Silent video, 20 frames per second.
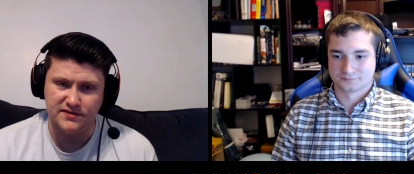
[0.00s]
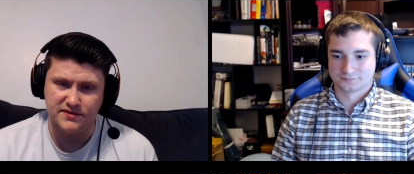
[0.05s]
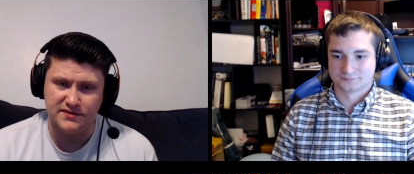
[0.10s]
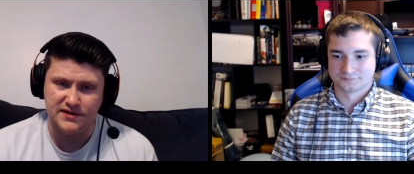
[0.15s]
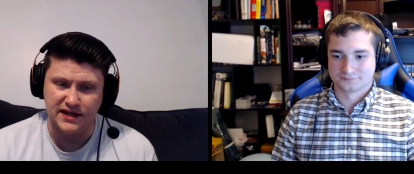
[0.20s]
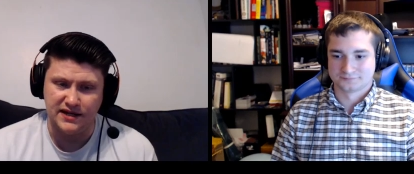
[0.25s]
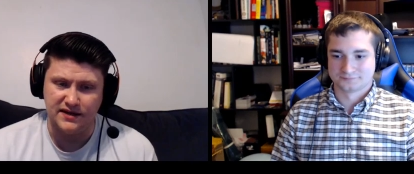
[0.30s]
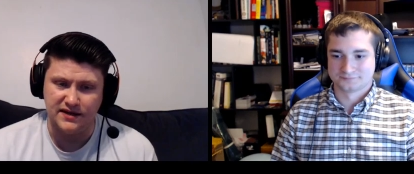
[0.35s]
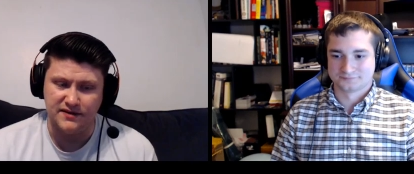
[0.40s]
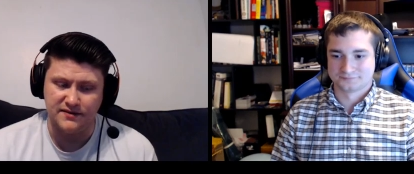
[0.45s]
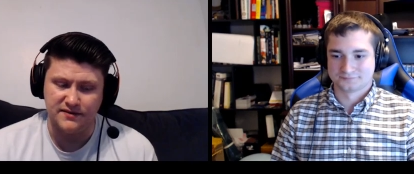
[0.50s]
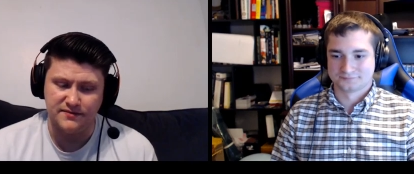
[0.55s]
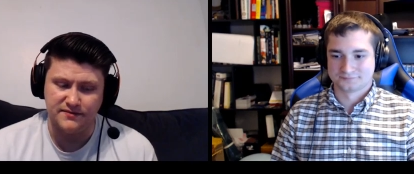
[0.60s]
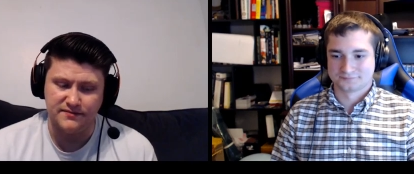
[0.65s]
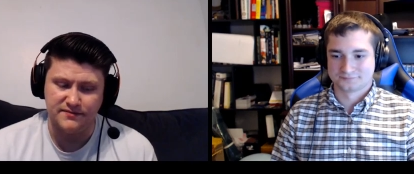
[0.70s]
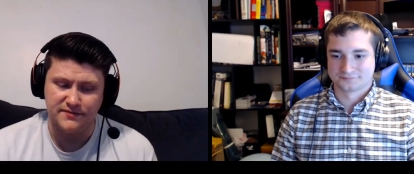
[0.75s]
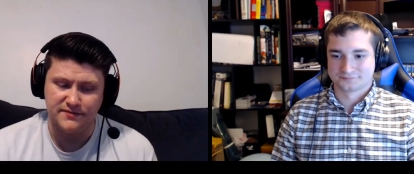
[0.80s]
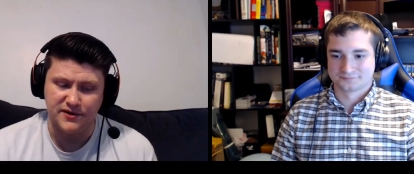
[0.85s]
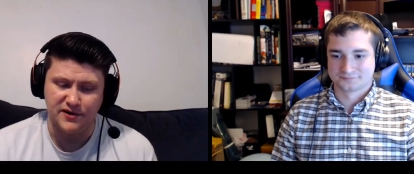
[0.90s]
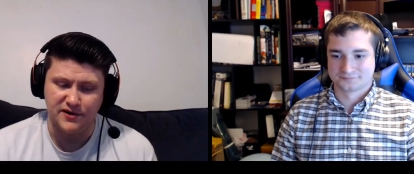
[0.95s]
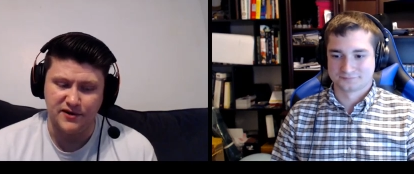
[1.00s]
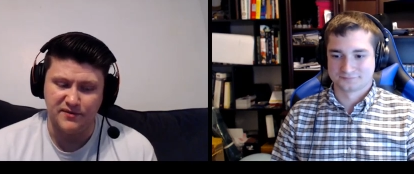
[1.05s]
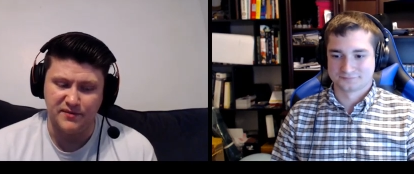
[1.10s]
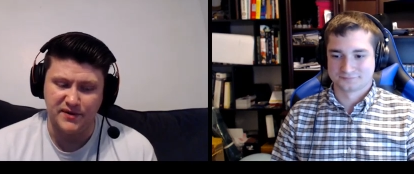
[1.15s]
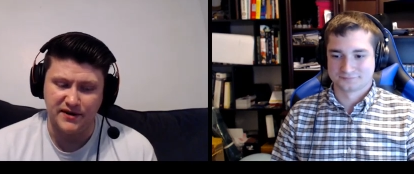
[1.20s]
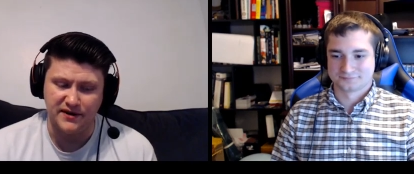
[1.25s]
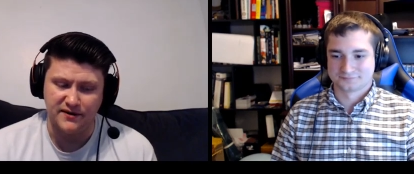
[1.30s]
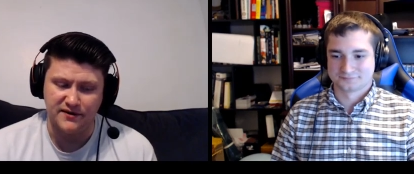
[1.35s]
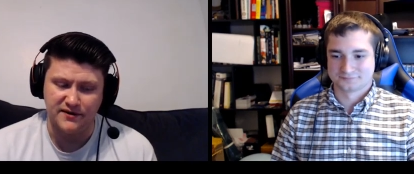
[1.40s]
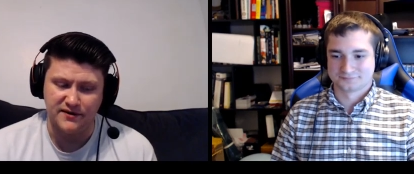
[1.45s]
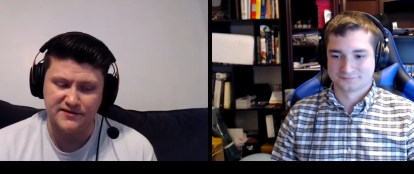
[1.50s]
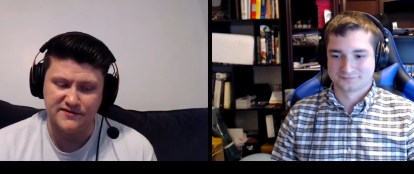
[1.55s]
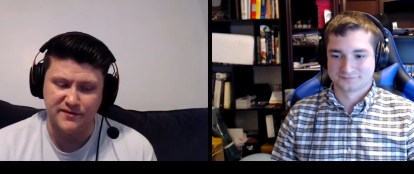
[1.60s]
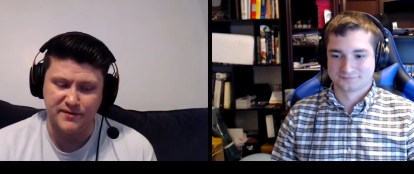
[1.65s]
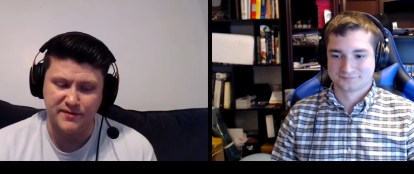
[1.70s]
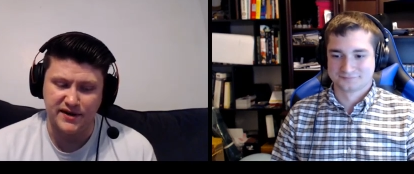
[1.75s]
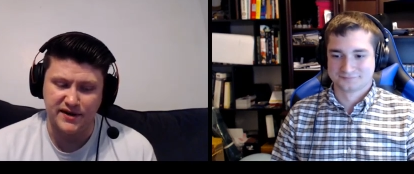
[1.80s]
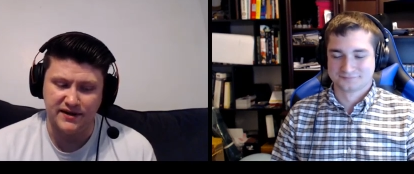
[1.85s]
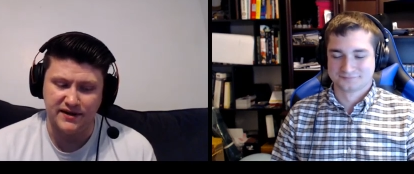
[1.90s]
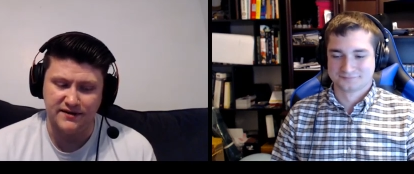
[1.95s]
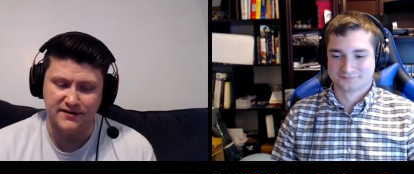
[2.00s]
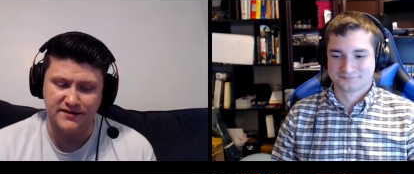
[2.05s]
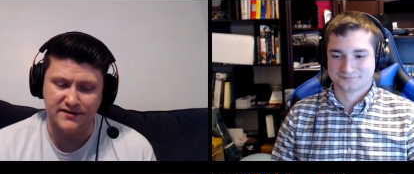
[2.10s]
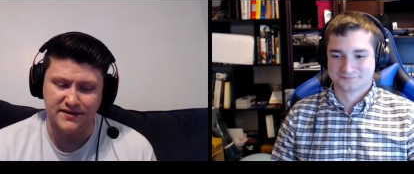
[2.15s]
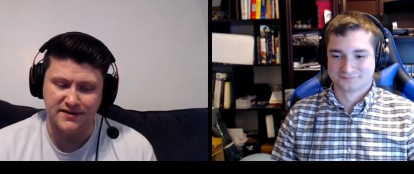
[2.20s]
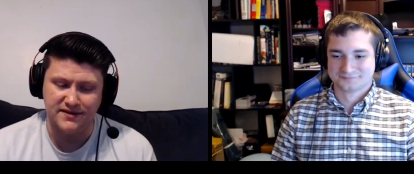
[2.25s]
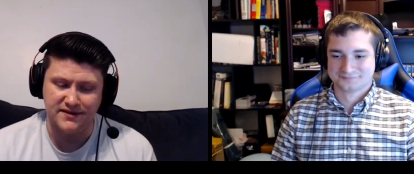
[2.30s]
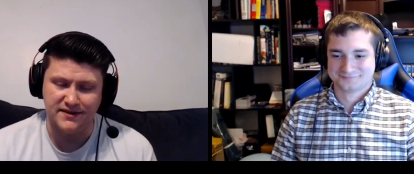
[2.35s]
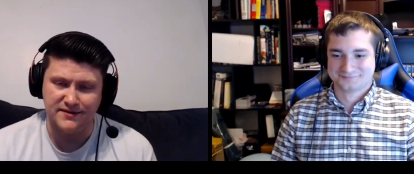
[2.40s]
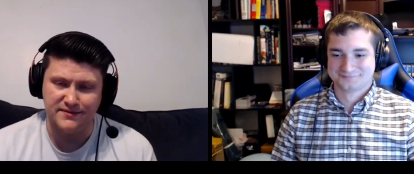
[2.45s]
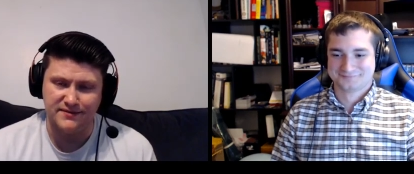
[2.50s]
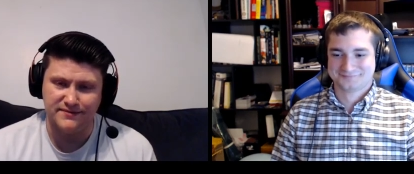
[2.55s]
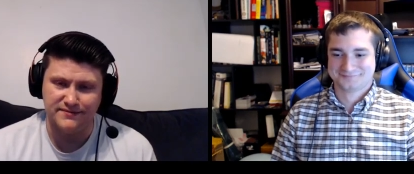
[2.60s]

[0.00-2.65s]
Speaker 1: taking all of my cards from my hand, and then